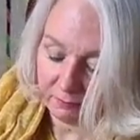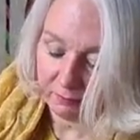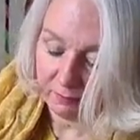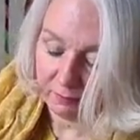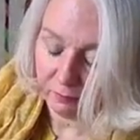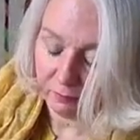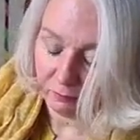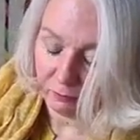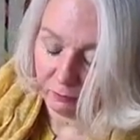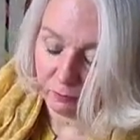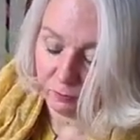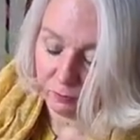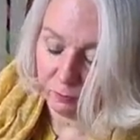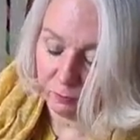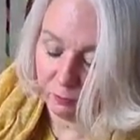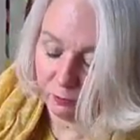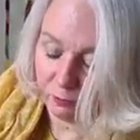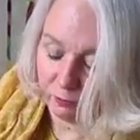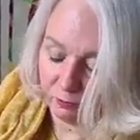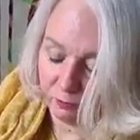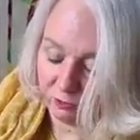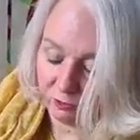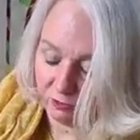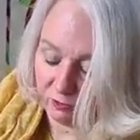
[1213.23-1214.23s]
It was
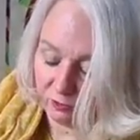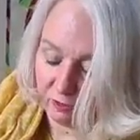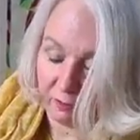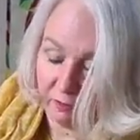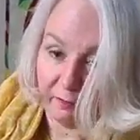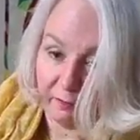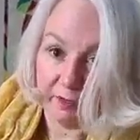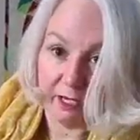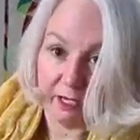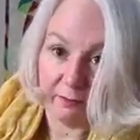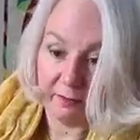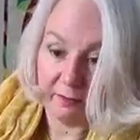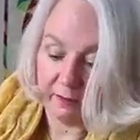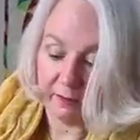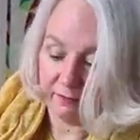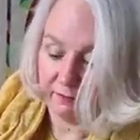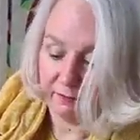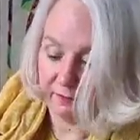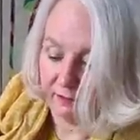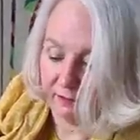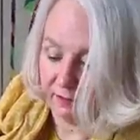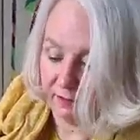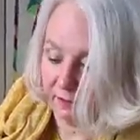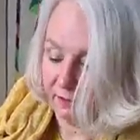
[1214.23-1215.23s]
gorgeous coming up
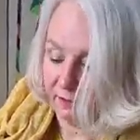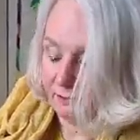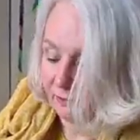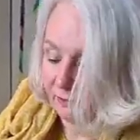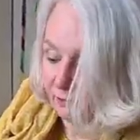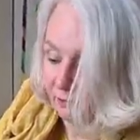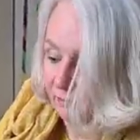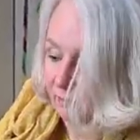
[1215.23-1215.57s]
yesterday.